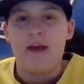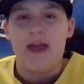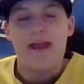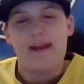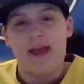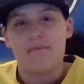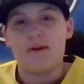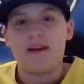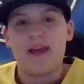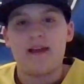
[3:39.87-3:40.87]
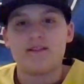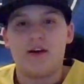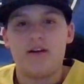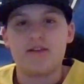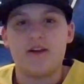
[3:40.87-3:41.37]
and Edwin Diaz
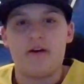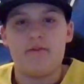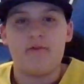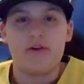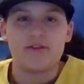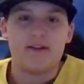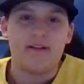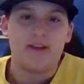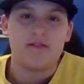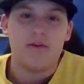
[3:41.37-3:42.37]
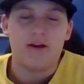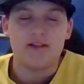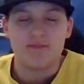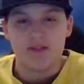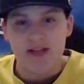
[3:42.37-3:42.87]
also unfortunately tore
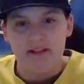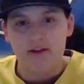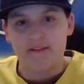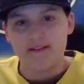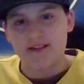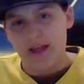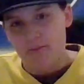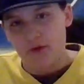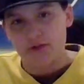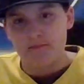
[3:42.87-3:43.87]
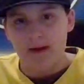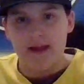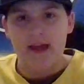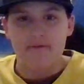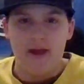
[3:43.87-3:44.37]
his patellar in this game, which
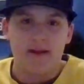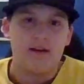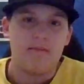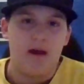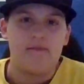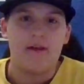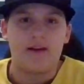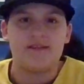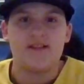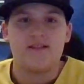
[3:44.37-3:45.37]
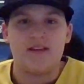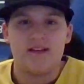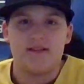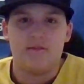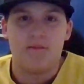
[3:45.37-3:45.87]
might have ended my fantasy
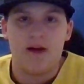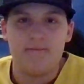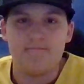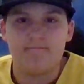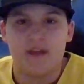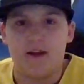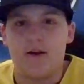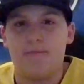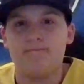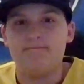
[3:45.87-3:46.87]
season, but, you know,